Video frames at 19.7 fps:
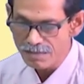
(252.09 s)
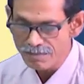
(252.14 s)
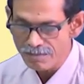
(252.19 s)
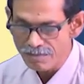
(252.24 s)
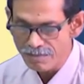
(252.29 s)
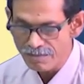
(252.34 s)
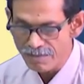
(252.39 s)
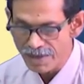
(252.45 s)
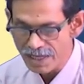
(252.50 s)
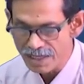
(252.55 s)

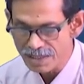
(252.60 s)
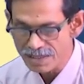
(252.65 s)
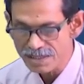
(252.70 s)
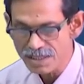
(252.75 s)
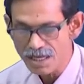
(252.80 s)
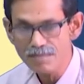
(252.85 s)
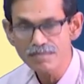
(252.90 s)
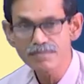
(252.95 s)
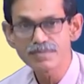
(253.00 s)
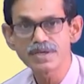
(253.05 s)
makes
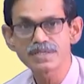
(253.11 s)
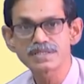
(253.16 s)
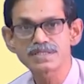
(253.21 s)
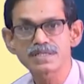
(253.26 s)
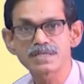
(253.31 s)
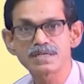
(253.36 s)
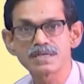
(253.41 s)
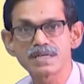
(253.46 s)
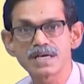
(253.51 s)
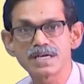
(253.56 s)
some
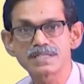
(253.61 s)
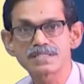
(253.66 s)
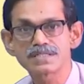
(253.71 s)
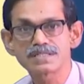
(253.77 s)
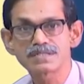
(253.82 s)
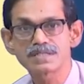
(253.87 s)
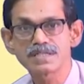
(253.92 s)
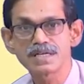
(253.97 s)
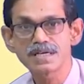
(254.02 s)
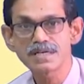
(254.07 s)
vesicle like
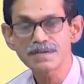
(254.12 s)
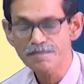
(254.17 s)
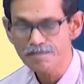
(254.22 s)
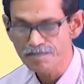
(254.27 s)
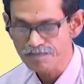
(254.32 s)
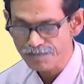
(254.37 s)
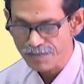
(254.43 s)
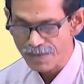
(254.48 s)
thing,